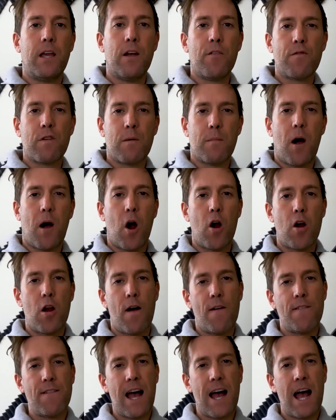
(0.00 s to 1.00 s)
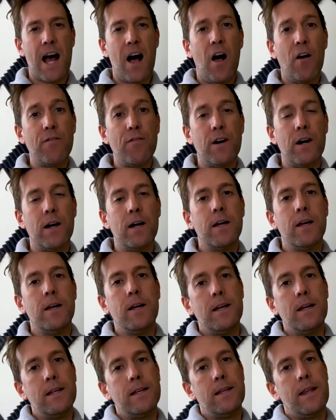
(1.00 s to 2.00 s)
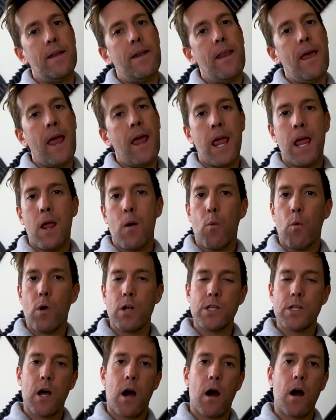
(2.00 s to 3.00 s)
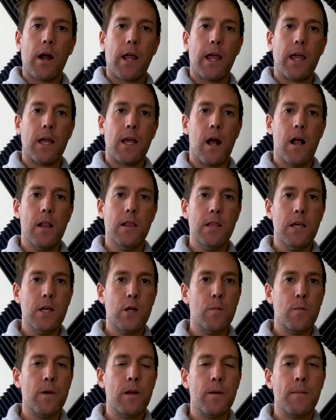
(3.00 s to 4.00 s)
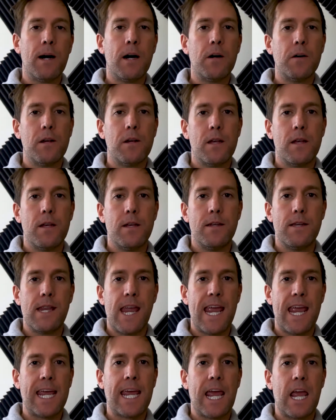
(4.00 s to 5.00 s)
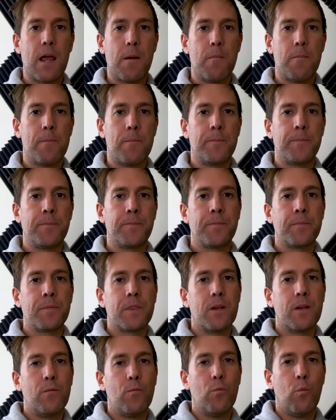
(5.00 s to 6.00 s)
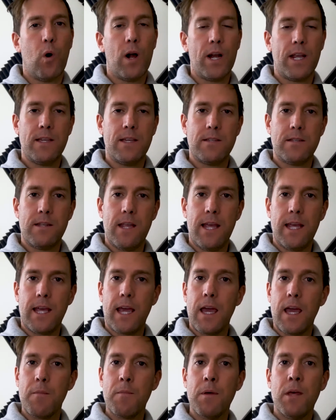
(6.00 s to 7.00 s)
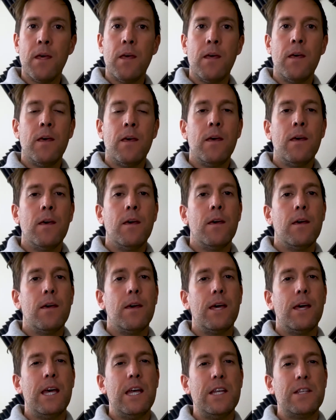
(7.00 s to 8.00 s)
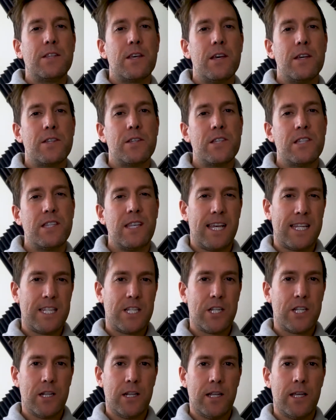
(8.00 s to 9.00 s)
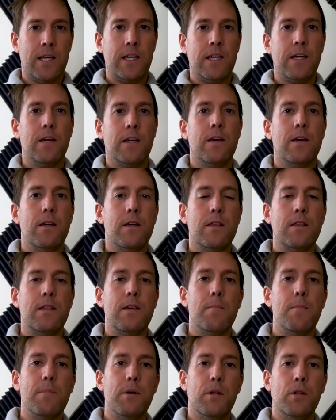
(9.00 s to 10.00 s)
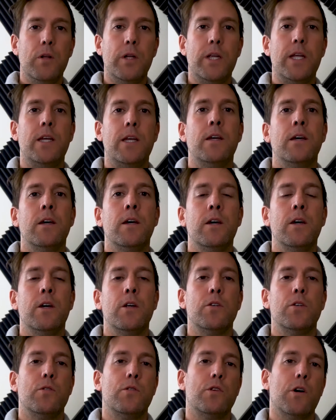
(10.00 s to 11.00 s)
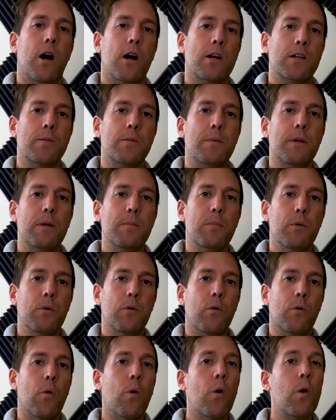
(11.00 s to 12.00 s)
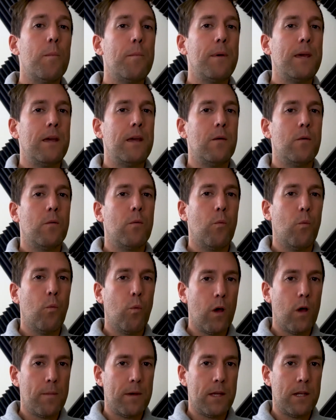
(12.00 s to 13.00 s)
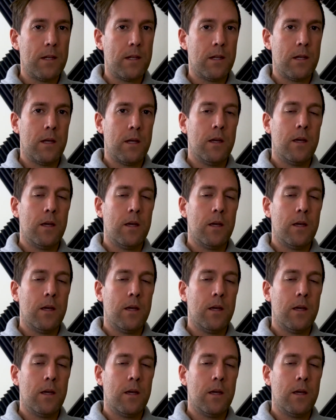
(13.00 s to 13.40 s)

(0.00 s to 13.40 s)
here from Art of Alpha. Today we're talking a little bit about Daygame. What is Daygame? It's essentially the ability to talk to people or meet women